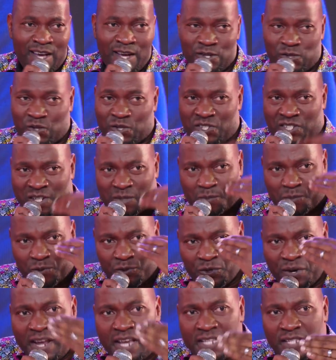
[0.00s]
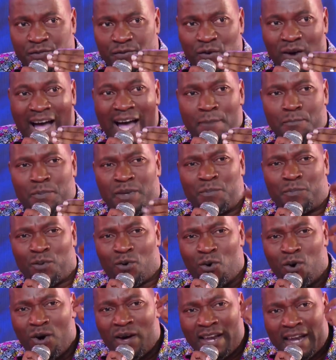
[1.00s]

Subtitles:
So she prays for our people